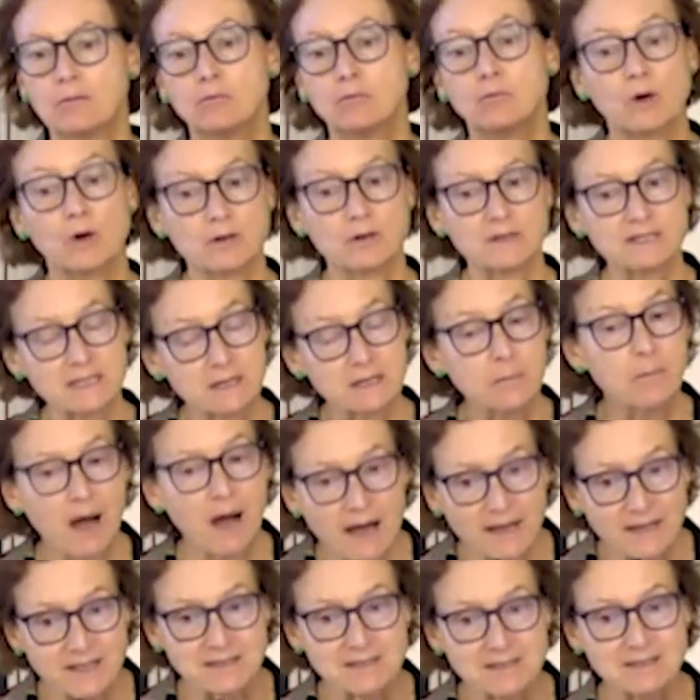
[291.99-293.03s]
Whereas in a
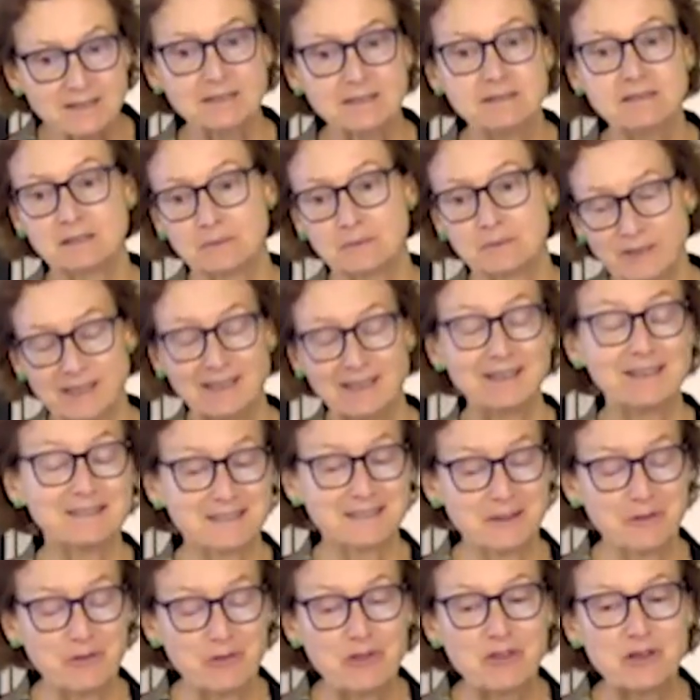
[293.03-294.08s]
monist system, at
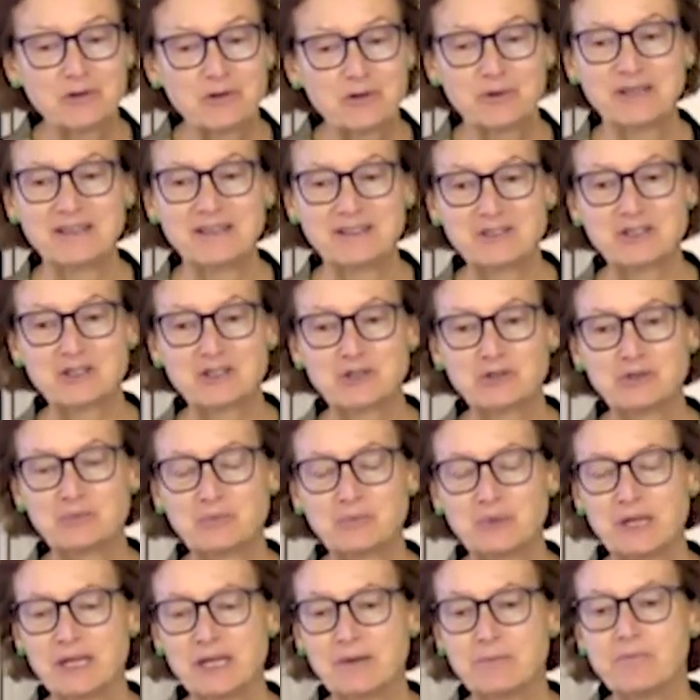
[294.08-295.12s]
least in theory, it should
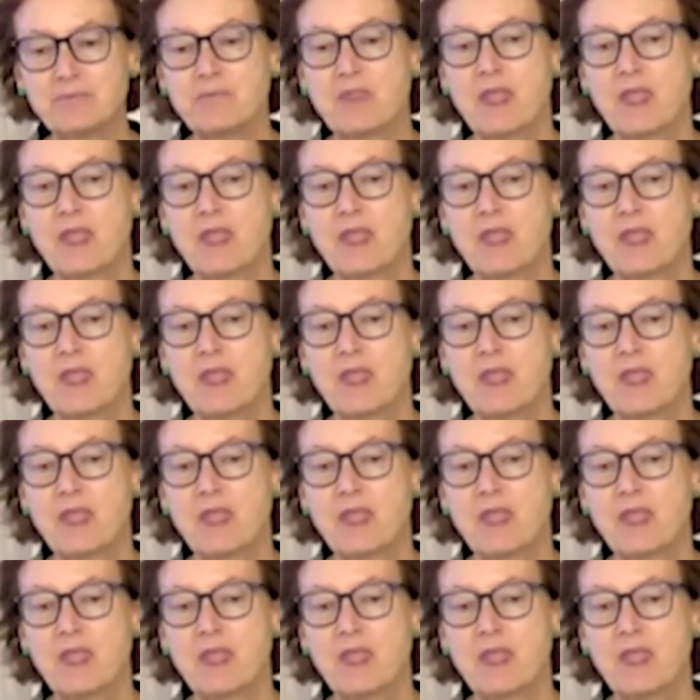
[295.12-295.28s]
be.